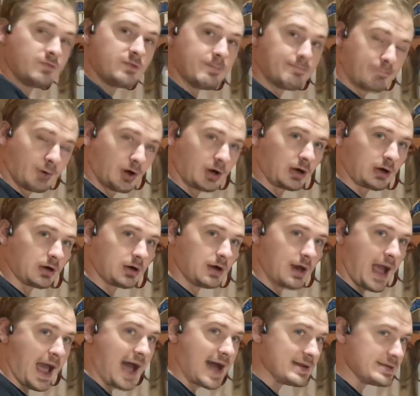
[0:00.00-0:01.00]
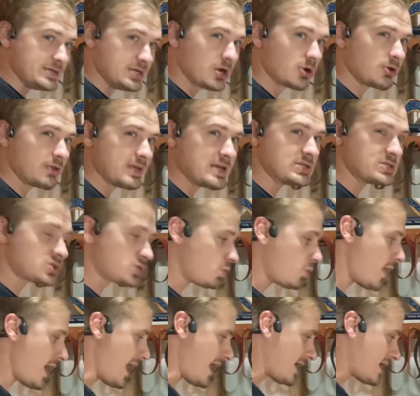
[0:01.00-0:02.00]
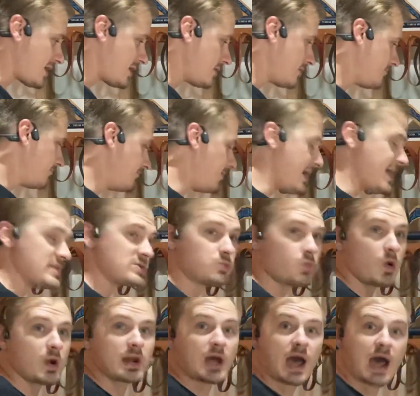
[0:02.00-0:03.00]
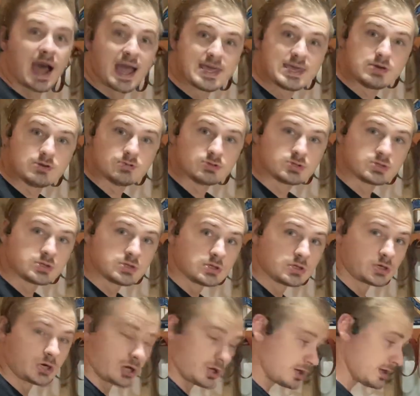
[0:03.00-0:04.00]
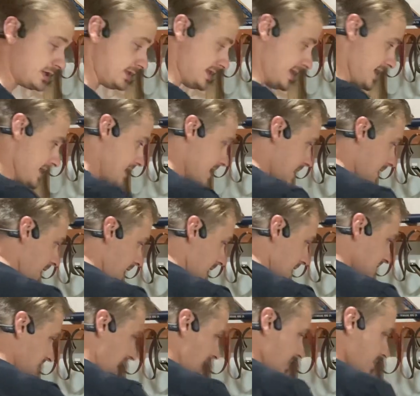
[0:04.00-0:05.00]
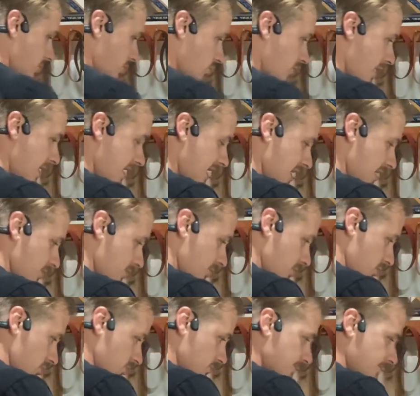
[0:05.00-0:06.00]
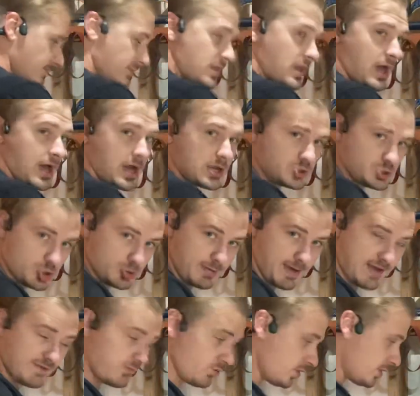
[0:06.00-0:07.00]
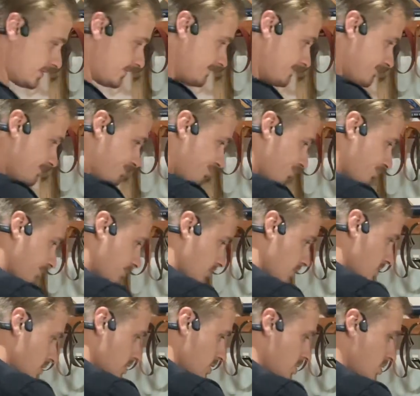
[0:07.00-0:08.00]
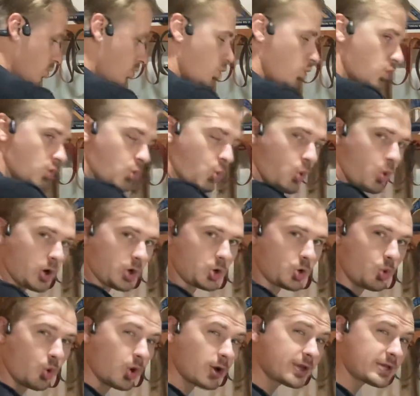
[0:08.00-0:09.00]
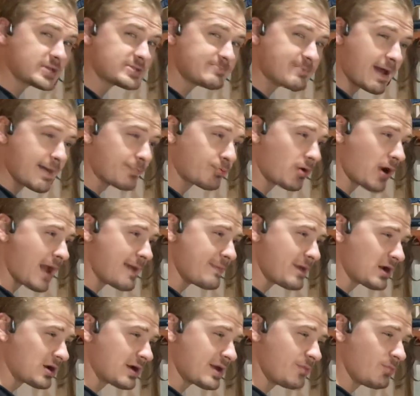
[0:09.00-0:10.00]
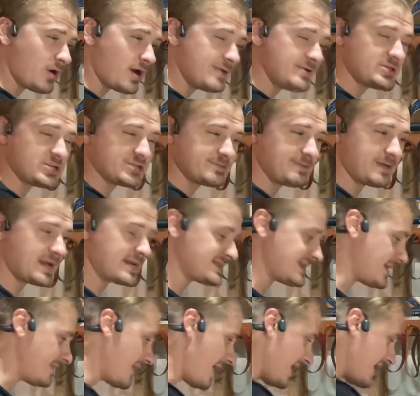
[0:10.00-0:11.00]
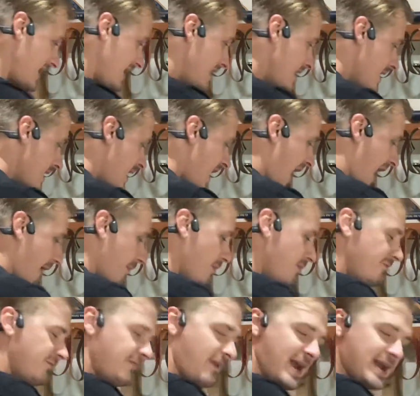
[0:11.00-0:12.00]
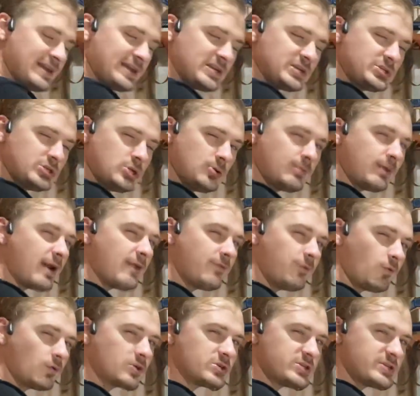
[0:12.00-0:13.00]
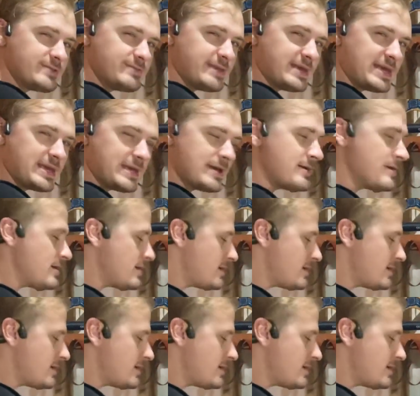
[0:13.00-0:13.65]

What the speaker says: the burr nearly as quick, but it's what I use currently, is either running it through a 2x4 or cork. Cork is my primary one just because I like it. I've been finding 2x4s to be